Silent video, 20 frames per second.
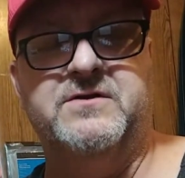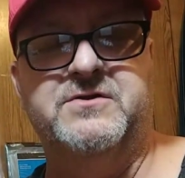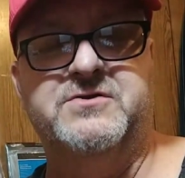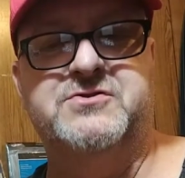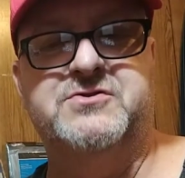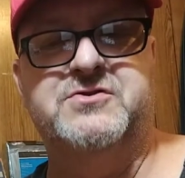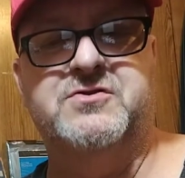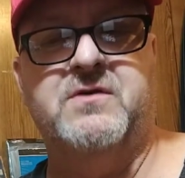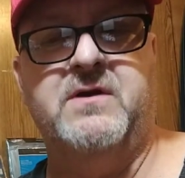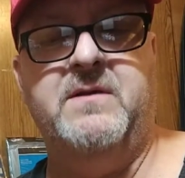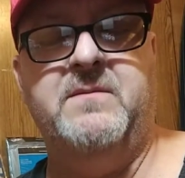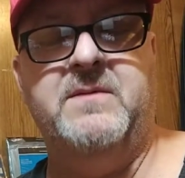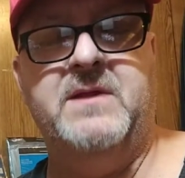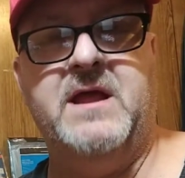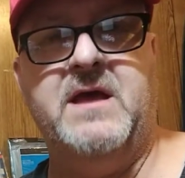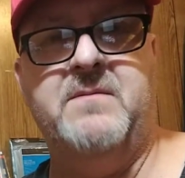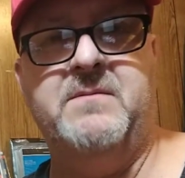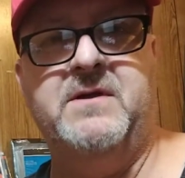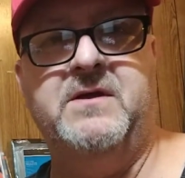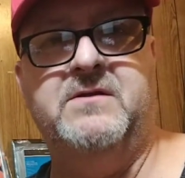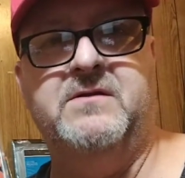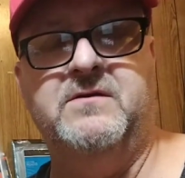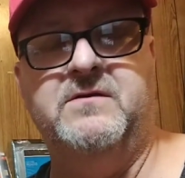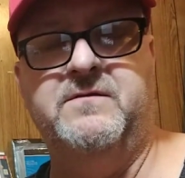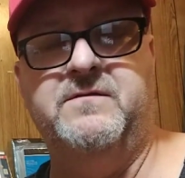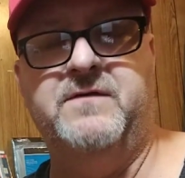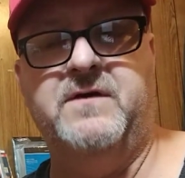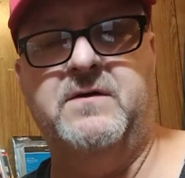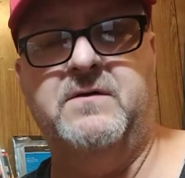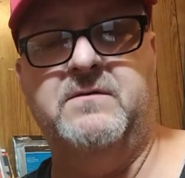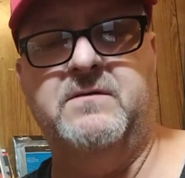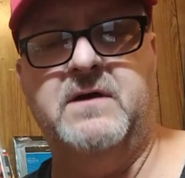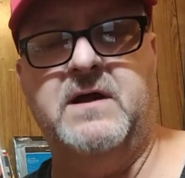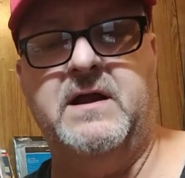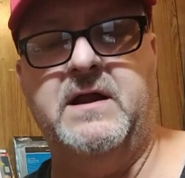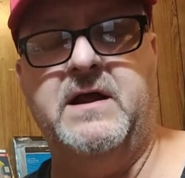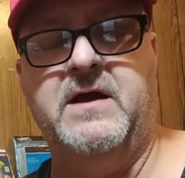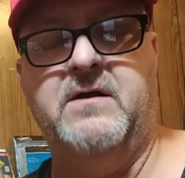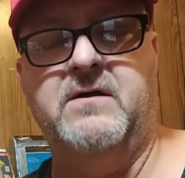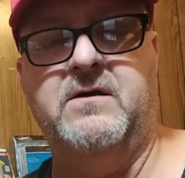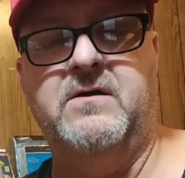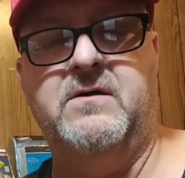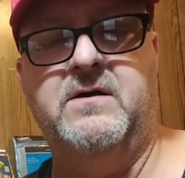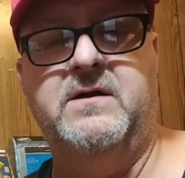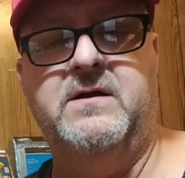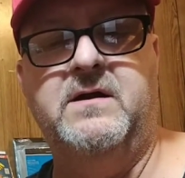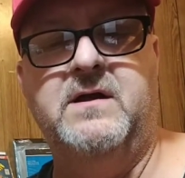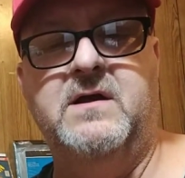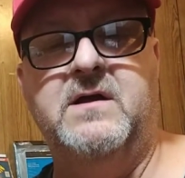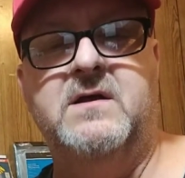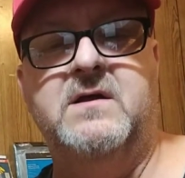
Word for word: that are screaming at me through the phone right now, going,